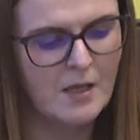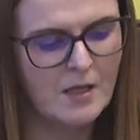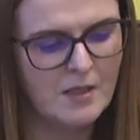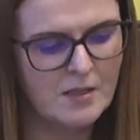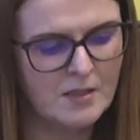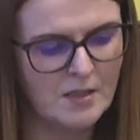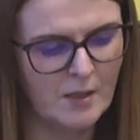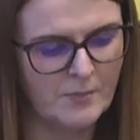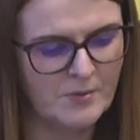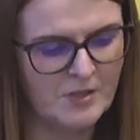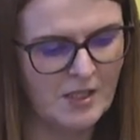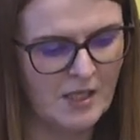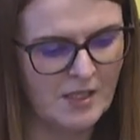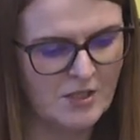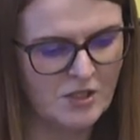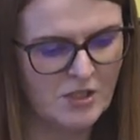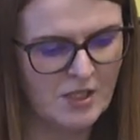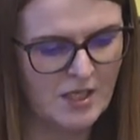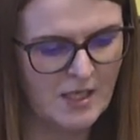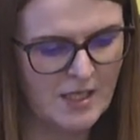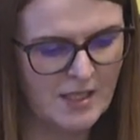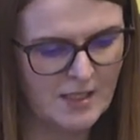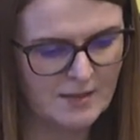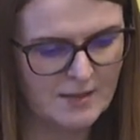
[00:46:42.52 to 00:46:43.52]

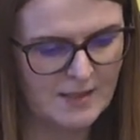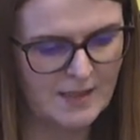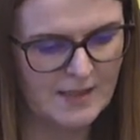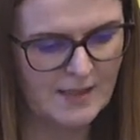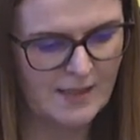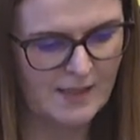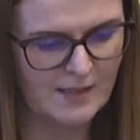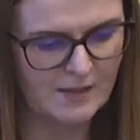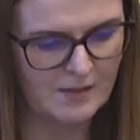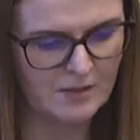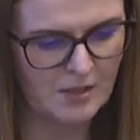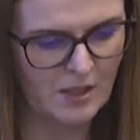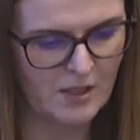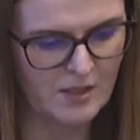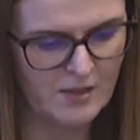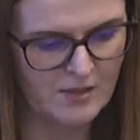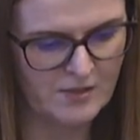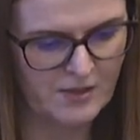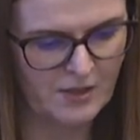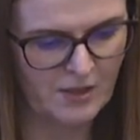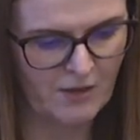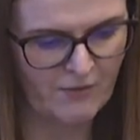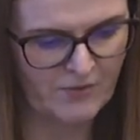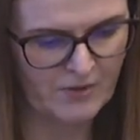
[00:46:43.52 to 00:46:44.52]
Subsection 8 details how
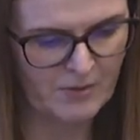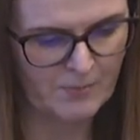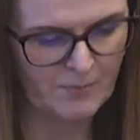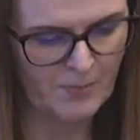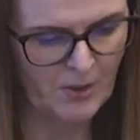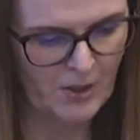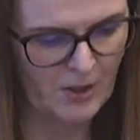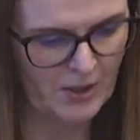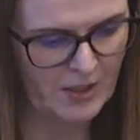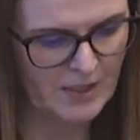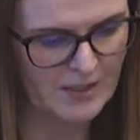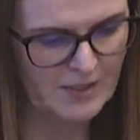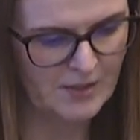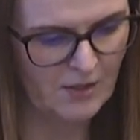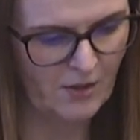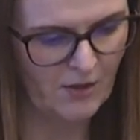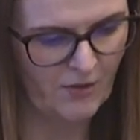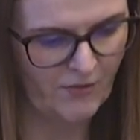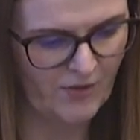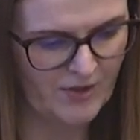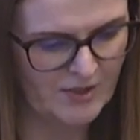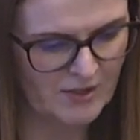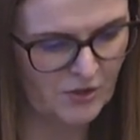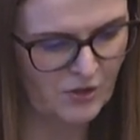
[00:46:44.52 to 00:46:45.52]
the governing bodies
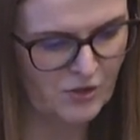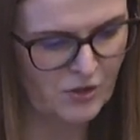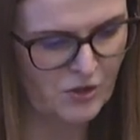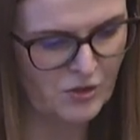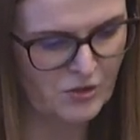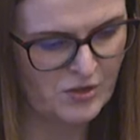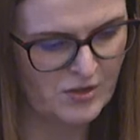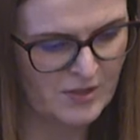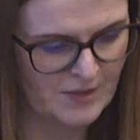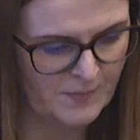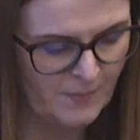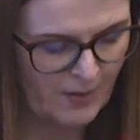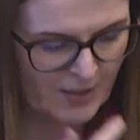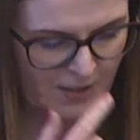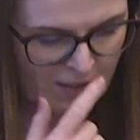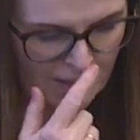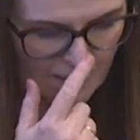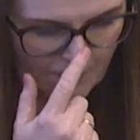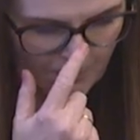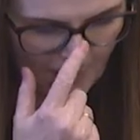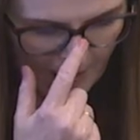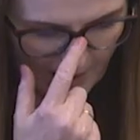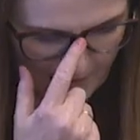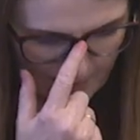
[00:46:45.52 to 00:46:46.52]
of institutions must
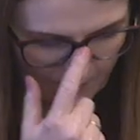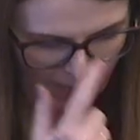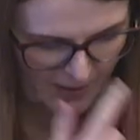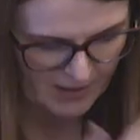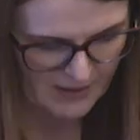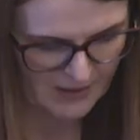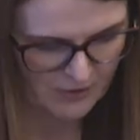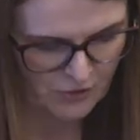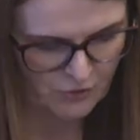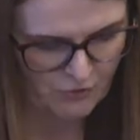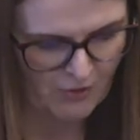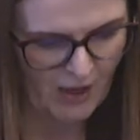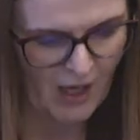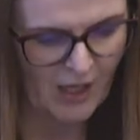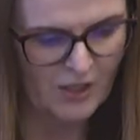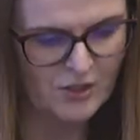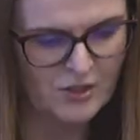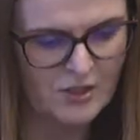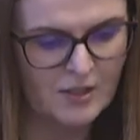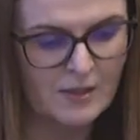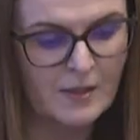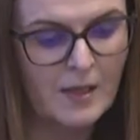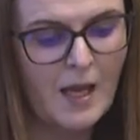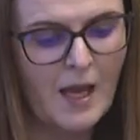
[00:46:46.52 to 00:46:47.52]
abide by the
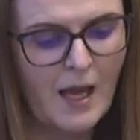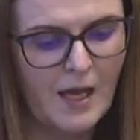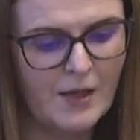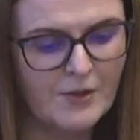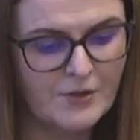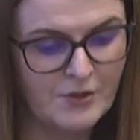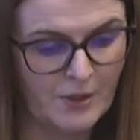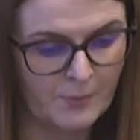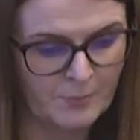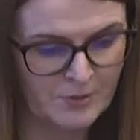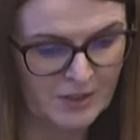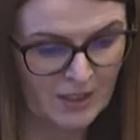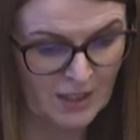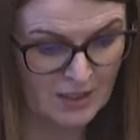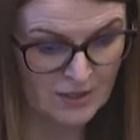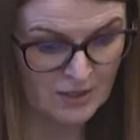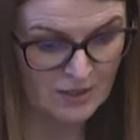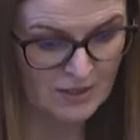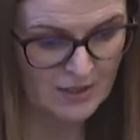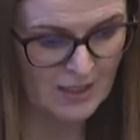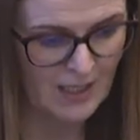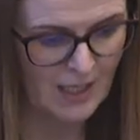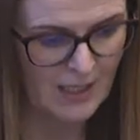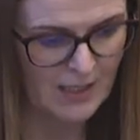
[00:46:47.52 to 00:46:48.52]
direction
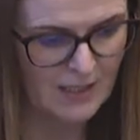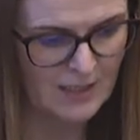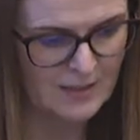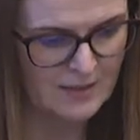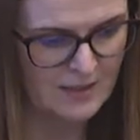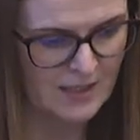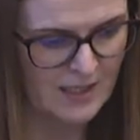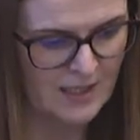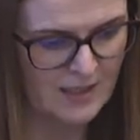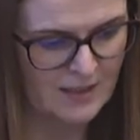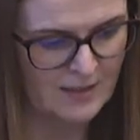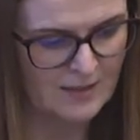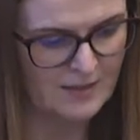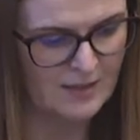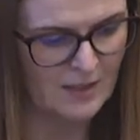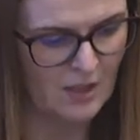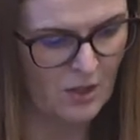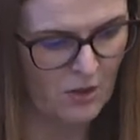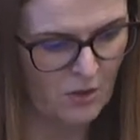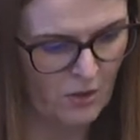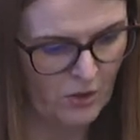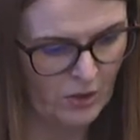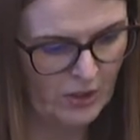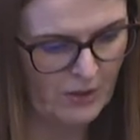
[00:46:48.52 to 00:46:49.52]
Subsection 9 indicates that
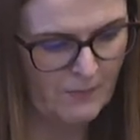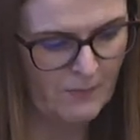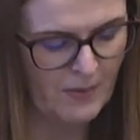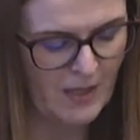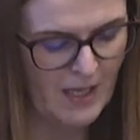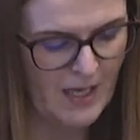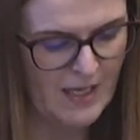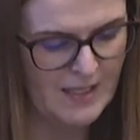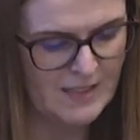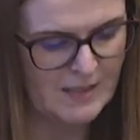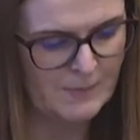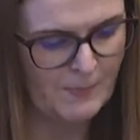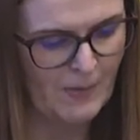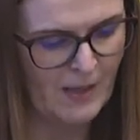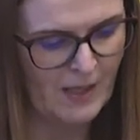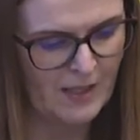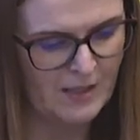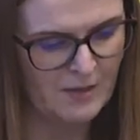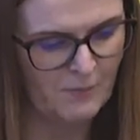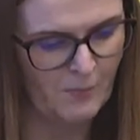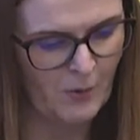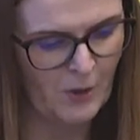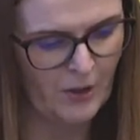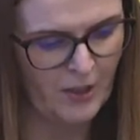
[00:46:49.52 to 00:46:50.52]
non-compliance by
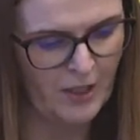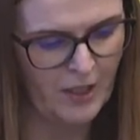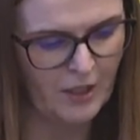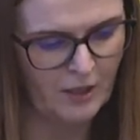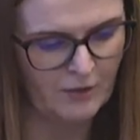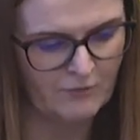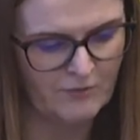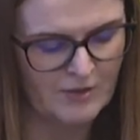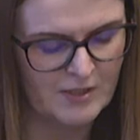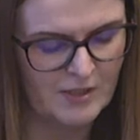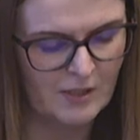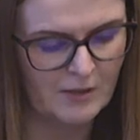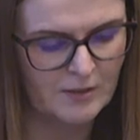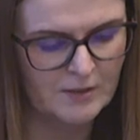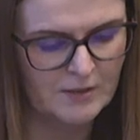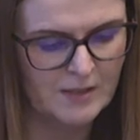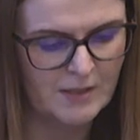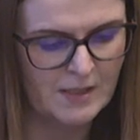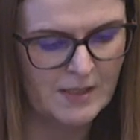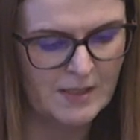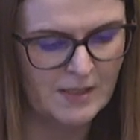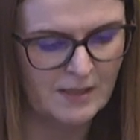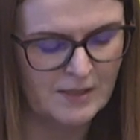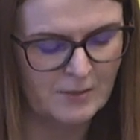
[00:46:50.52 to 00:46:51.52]
the body can
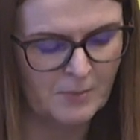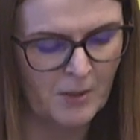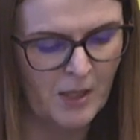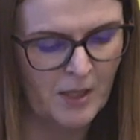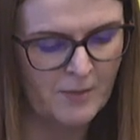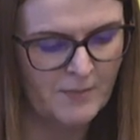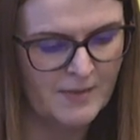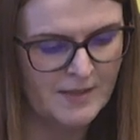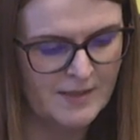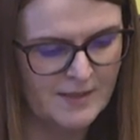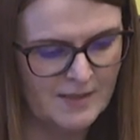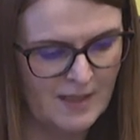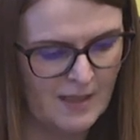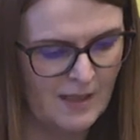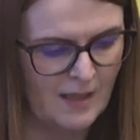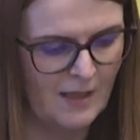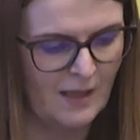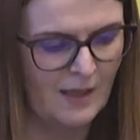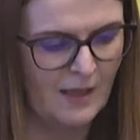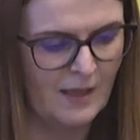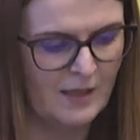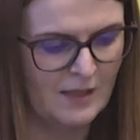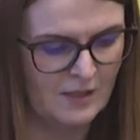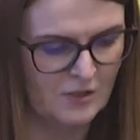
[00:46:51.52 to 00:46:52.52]
result in the department
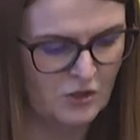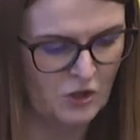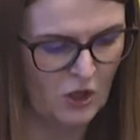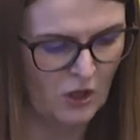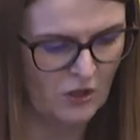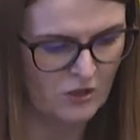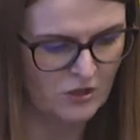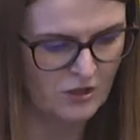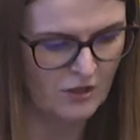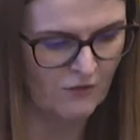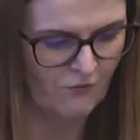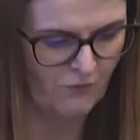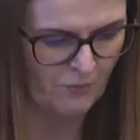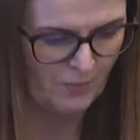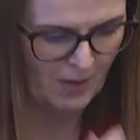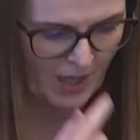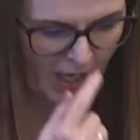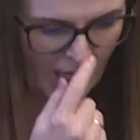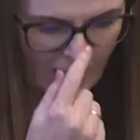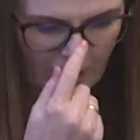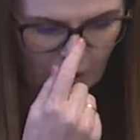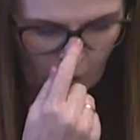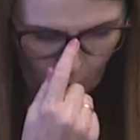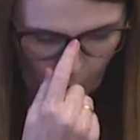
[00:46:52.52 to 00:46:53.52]
seeking an injunction from the
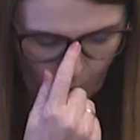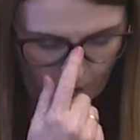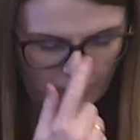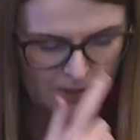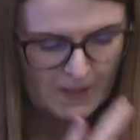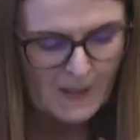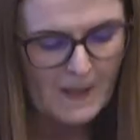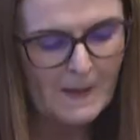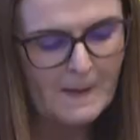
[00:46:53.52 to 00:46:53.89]
High Court.